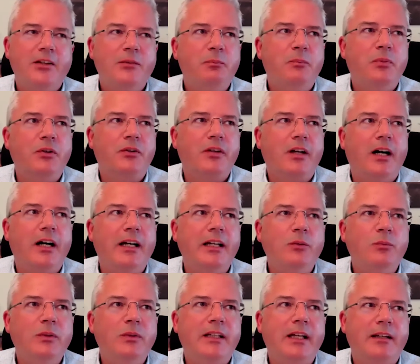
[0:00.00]
But I
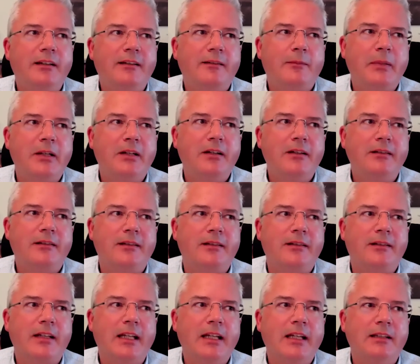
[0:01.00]
will get
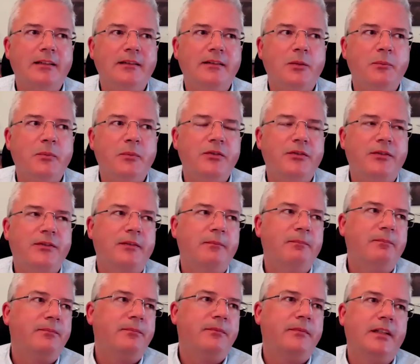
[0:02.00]
experiences in the most
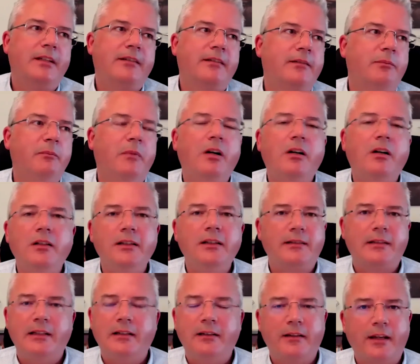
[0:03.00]

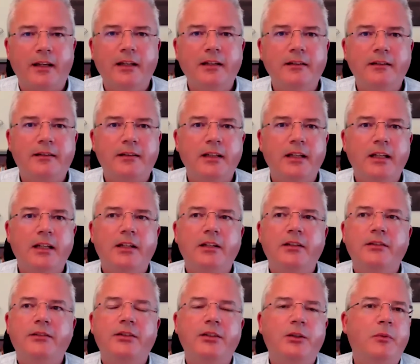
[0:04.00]
smallest little things
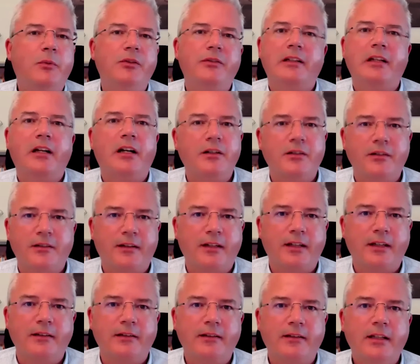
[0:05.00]
to the most largest
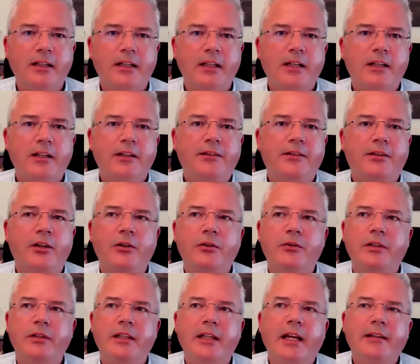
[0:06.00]
things.
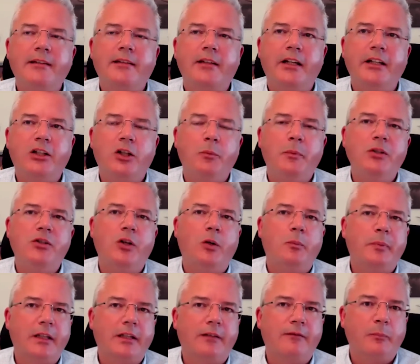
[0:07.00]
So yes, I could be
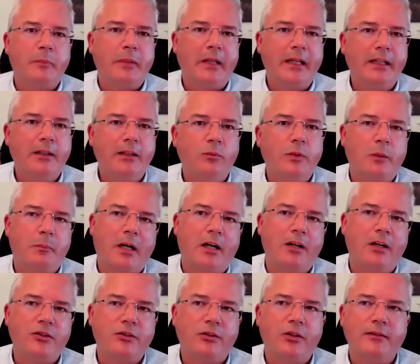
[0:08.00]
jumping out of a plane with a
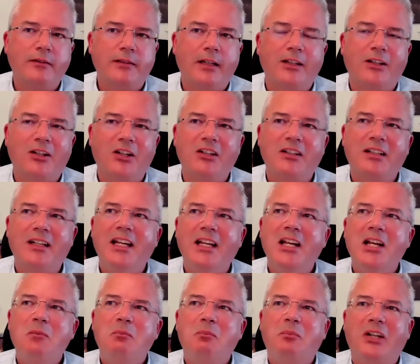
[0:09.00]
parachute, thank God,
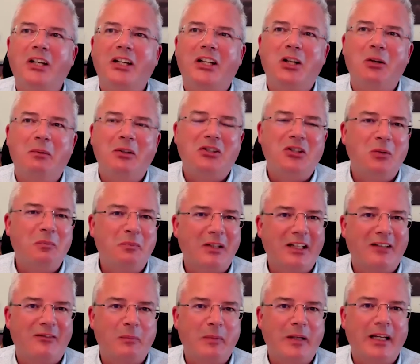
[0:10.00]
but I could be jumping
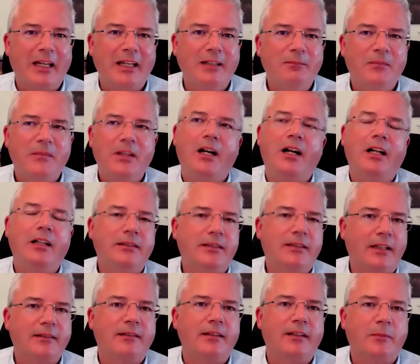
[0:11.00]
out of a plane.
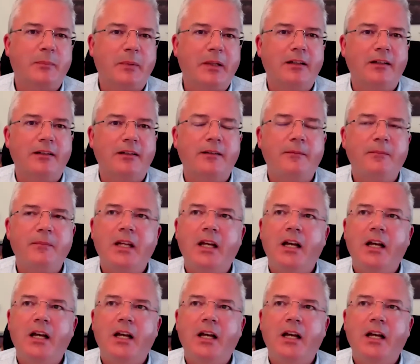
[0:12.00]
That's an experience.